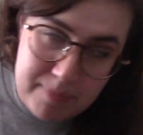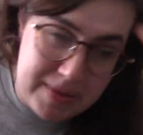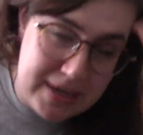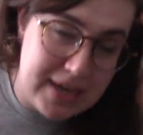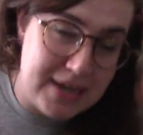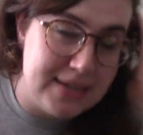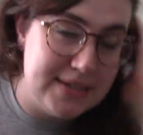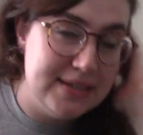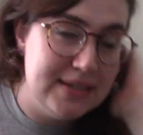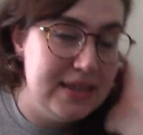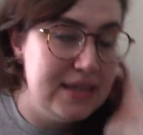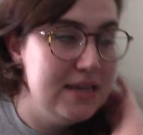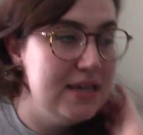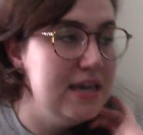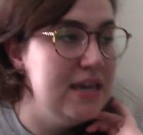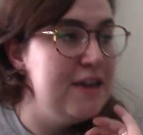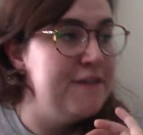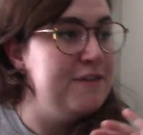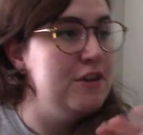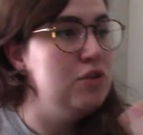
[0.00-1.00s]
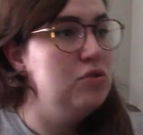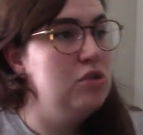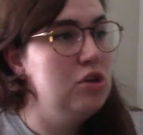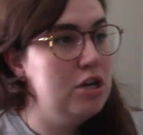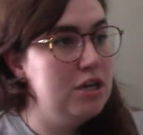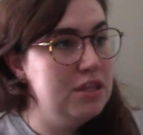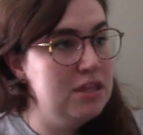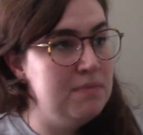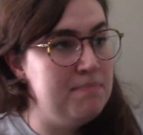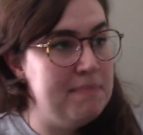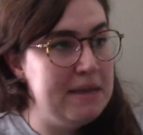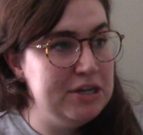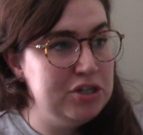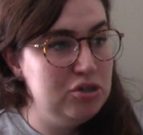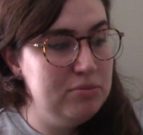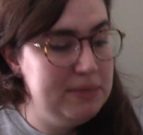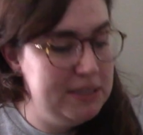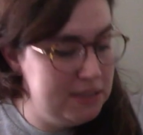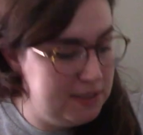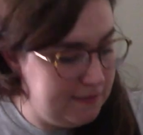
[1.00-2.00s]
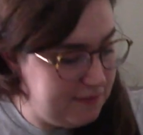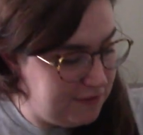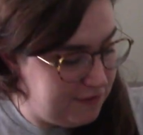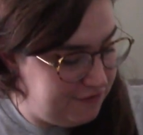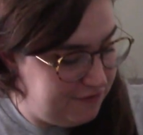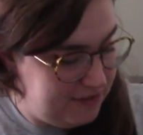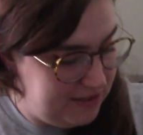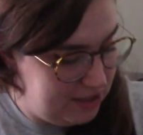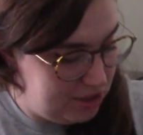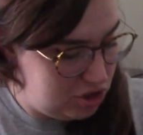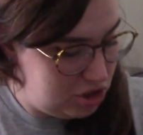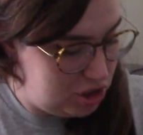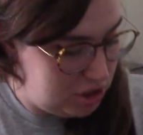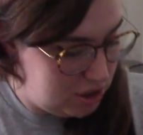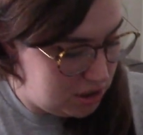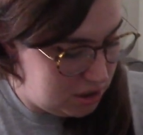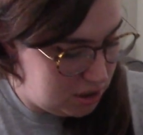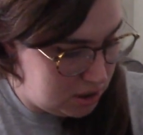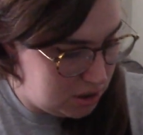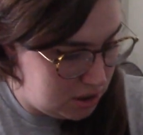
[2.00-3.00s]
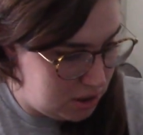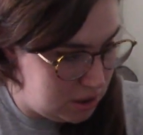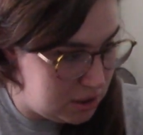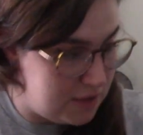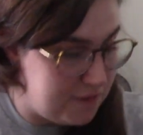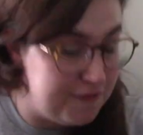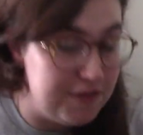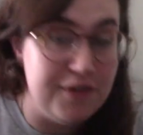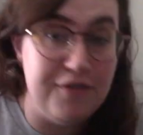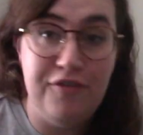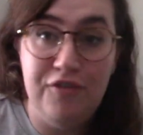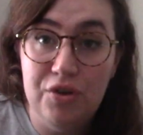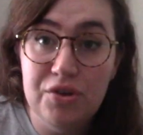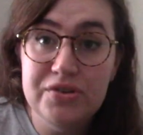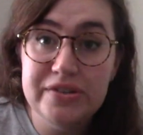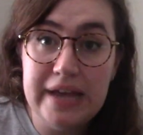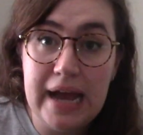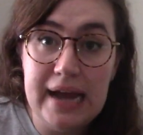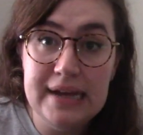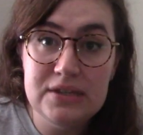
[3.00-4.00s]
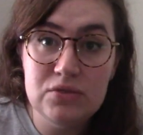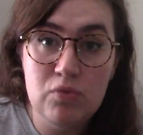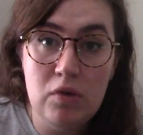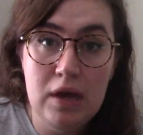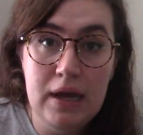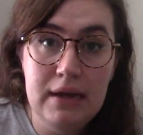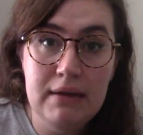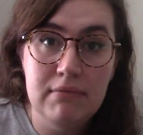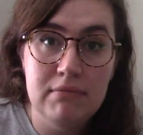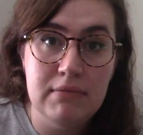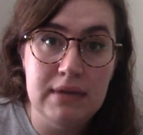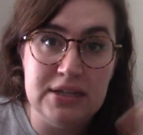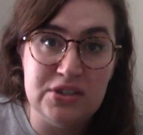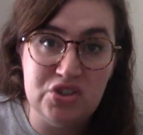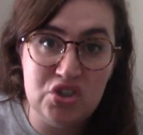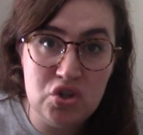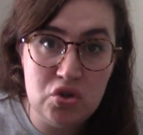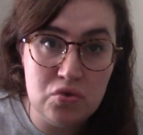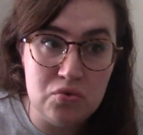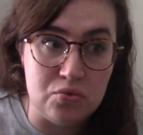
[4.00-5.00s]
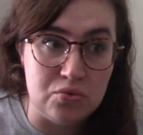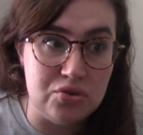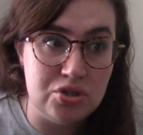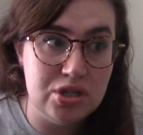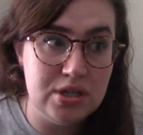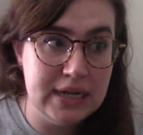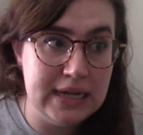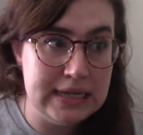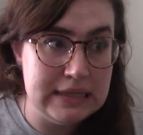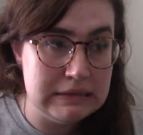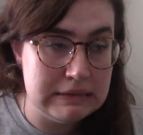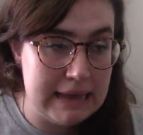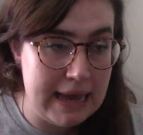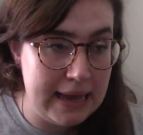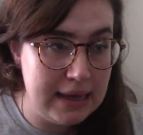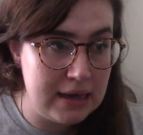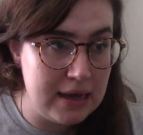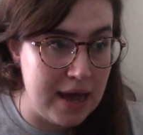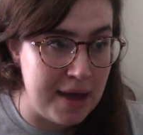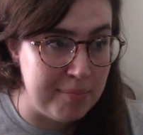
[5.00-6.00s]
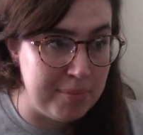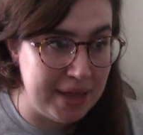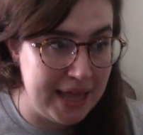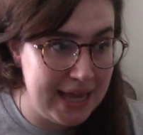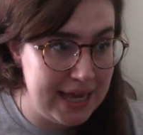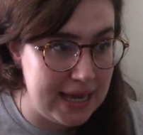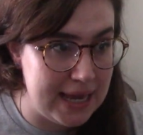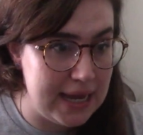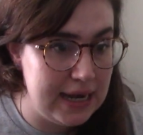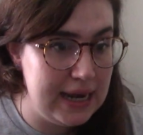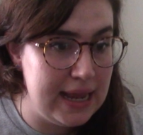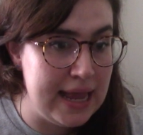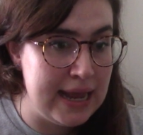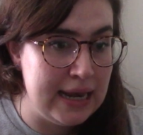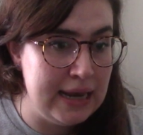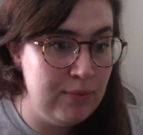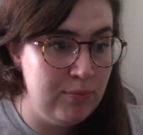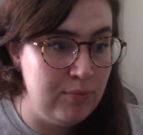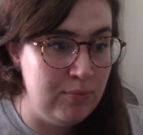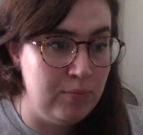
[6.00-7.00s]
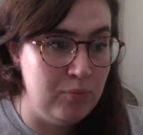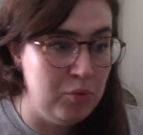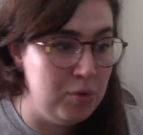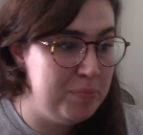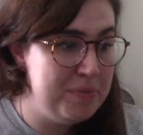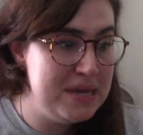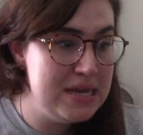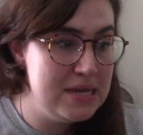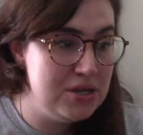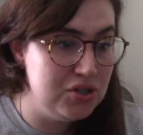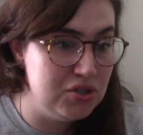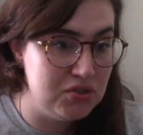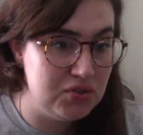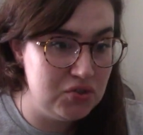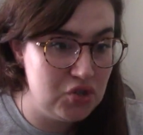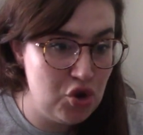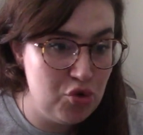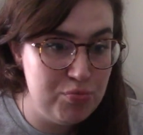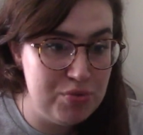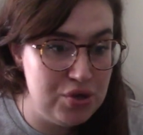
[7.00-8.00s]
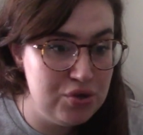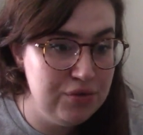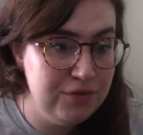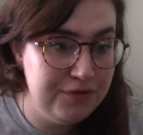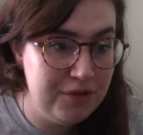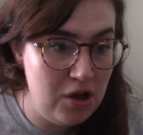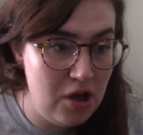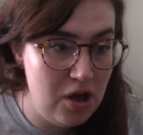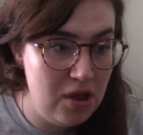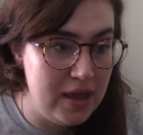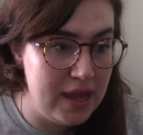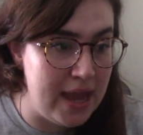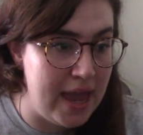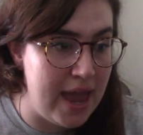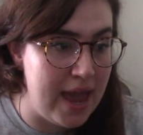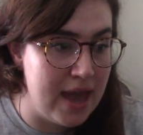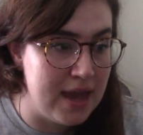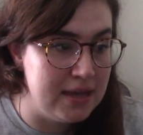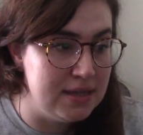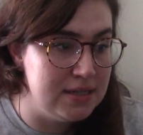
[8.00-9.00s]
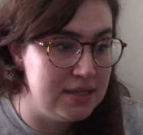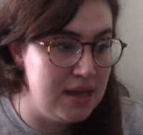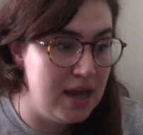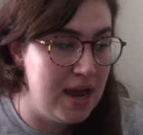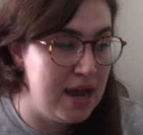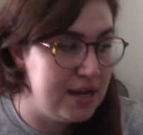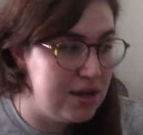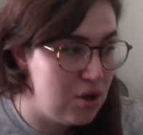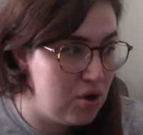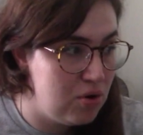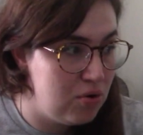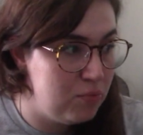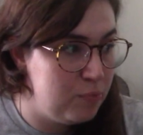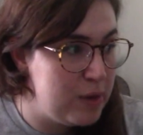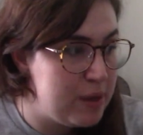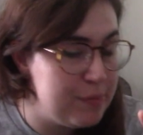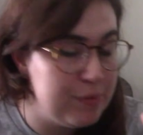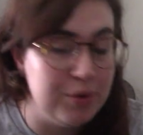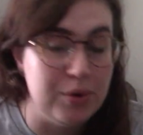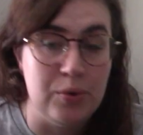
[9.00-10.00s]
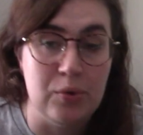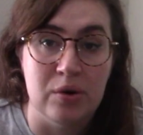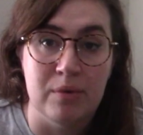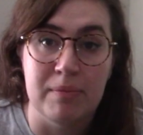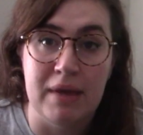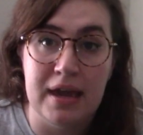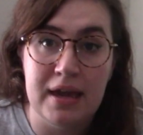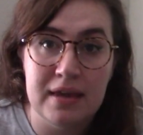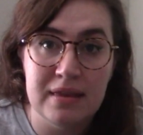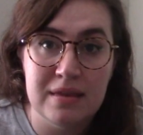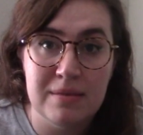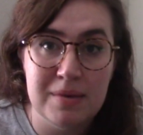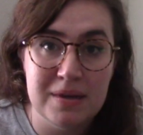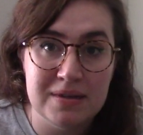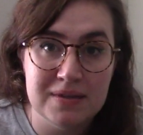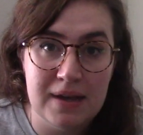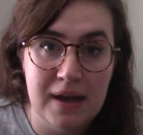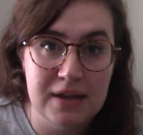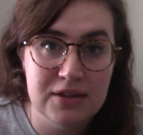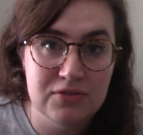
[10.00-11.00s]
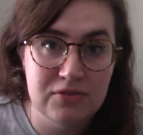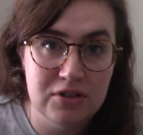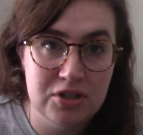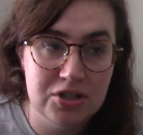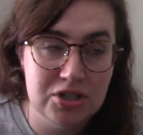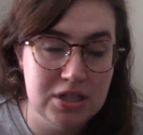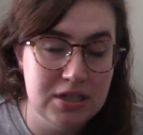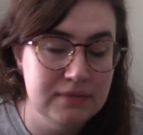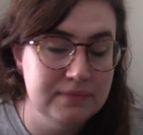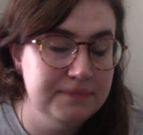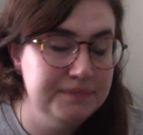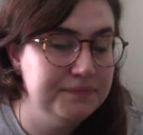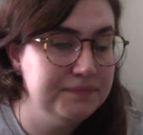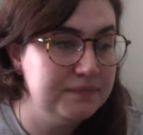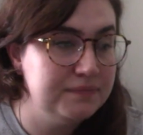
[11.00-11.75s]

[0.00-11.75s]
Because if you look at the measurements of the finished, the full size one, it's huge. It's like a blanket and it will be just so beautiful. And I know people who are making the big size version.